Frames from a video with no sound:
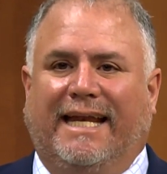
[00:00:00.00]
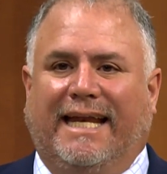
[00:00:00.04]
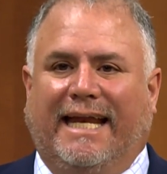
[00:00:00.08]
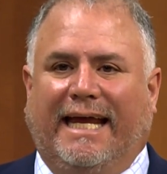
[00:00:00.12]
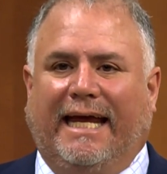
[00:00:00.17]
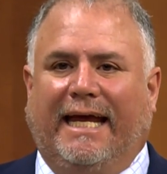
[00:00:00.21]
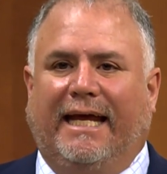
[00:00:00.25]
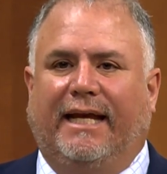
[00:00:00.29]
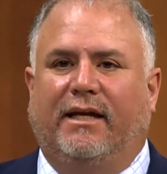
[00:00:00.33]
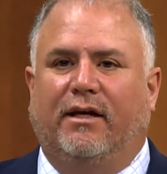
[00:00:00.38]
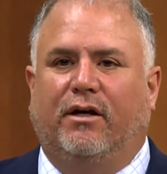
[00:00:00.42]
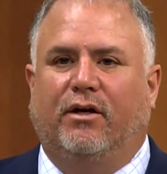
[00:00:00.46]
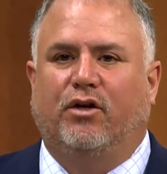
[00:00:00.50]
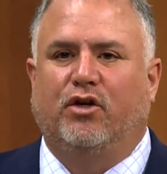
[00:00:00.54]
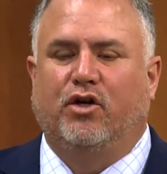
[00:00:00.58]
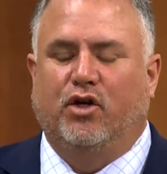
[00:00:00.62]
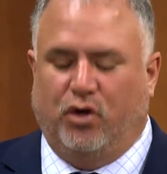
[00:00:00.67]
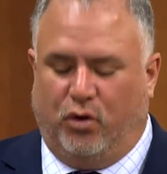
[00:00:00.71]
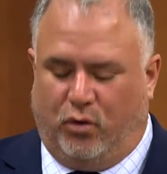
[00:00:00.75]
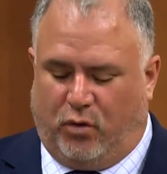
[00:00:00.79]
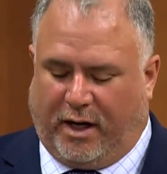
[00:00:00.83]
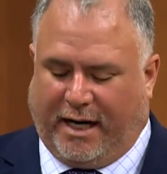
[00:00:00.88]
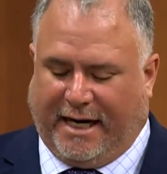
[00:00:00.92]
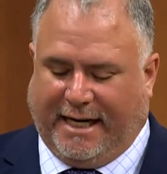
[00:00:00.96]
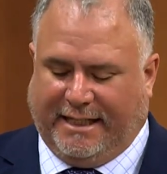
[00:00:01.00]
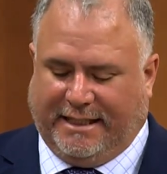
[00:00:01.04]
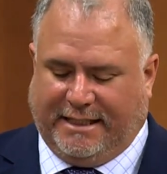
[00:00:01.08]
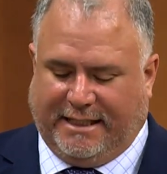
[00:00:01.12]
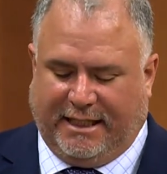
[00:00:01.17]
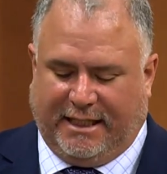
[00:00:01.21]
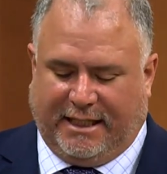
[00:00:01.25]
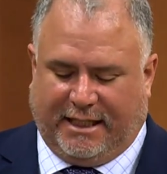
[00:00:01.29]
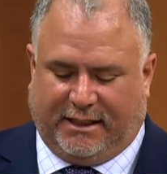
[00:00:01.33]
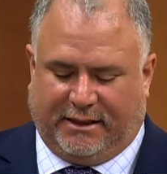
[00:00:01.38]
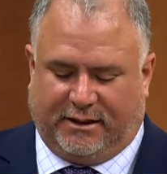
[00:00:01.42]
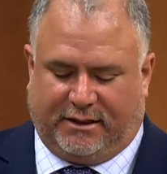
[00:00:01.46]
need new
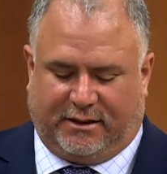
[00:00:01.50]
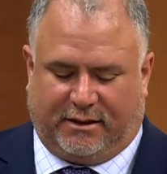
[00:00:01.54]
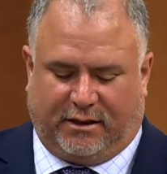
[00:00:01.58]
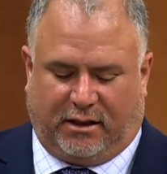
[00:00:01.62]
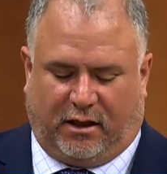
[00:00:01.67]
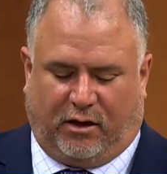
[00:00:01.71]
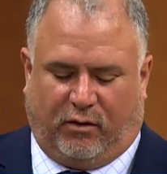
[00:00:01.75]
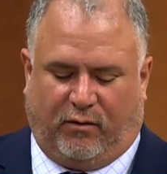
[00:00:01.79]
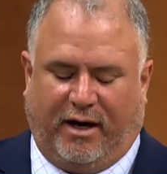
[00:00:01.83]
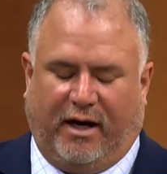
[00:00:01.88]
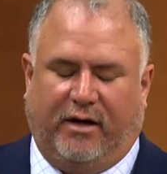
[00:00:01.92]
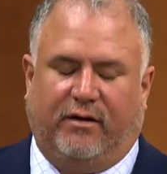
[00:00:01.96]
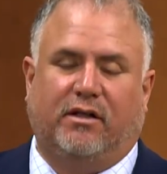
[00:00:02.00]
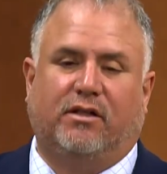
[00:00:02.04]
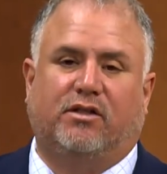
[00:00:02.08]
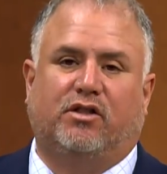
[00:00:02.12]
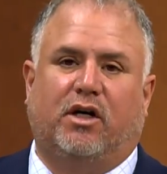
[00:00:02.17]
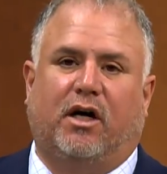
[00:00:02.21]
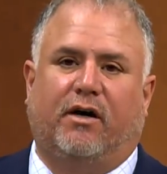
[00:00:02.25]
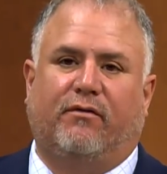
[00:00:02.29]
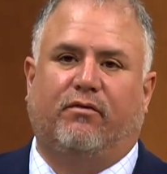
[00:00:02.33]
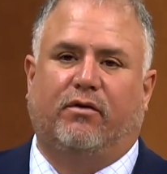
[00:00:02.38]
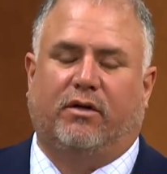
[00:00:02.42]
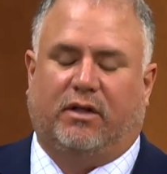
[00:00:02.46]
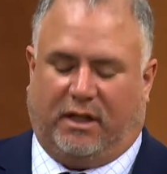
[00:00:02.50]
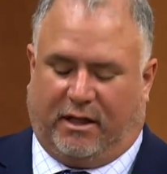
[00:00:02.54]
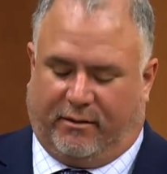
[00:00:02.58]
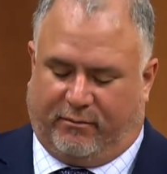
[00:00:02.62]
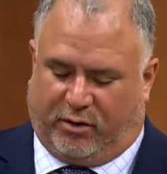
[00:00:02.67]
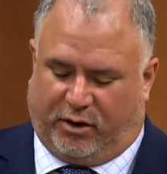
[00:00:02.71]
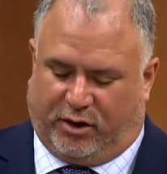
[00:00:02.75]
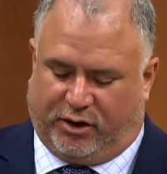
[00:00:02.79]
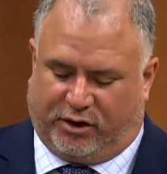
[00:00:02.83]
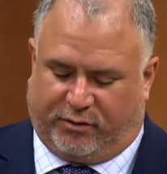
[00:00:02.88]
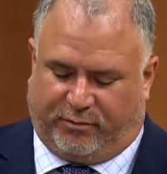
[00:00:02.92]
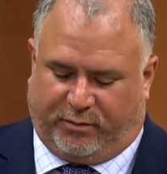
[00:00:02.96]
ideas around the softwood
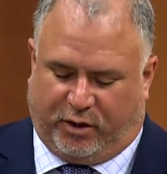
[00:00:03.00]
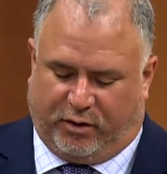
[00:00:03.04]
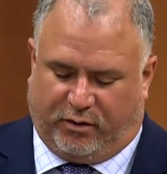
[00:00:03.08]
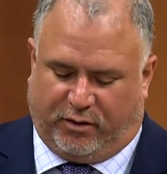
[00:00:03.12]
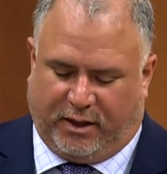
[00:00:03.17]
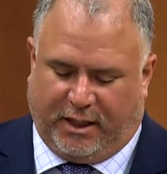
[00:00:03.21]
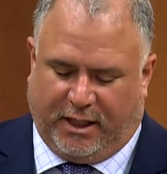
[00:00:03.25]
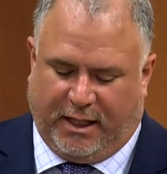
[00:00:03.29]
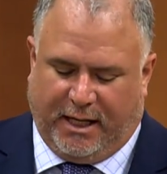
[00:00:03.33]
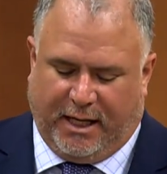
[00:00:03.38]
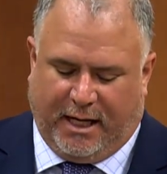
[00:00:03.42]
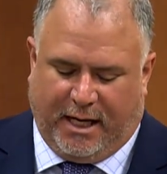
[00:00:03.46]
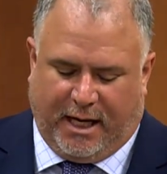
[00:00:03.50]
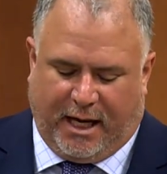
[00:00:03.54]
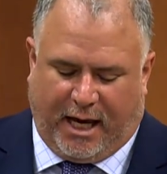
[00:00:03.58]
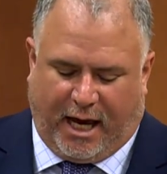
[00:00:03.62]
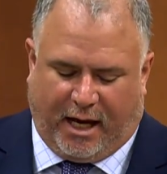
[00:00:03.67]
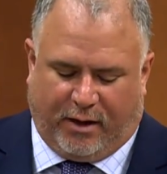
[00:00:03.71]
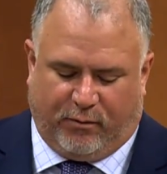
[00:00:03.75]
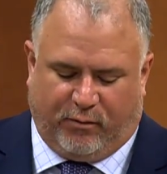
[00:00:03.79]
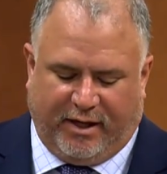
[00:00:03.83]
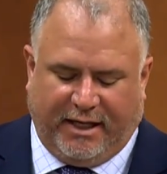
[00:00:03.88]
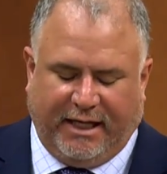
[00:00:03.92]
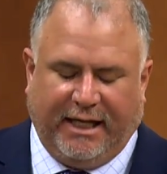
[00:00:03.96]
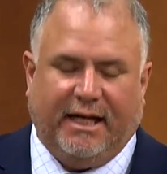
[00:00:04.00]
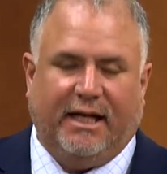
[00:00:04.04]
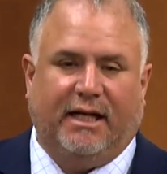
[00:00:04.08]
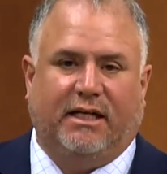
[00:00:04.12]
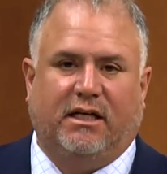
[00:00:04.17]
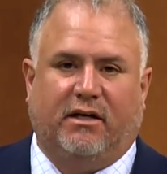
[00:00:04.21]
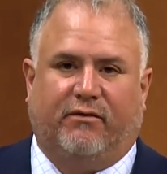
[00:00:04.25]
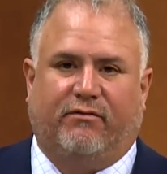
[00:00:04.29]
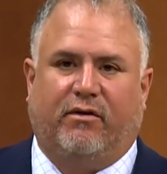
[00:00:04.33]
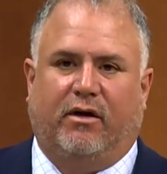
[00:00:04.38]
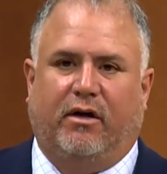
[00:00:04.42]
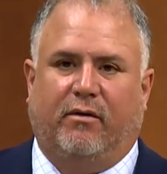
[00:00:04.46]
lumber dispute, and we need a
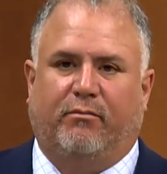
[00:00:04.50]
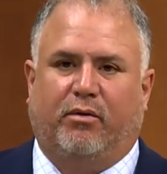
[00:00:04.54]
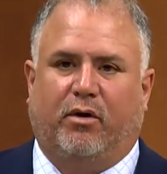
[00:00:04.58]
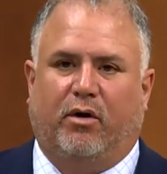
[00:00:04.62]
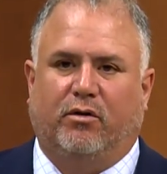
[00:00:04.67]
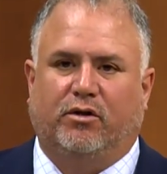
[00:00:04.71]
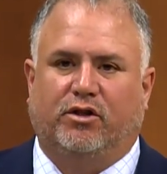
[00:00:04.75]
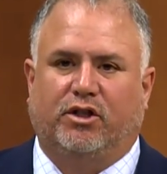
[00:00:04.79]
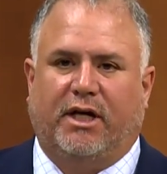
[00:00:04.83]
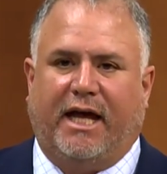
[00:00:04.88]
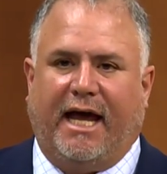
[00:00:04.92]
different approach.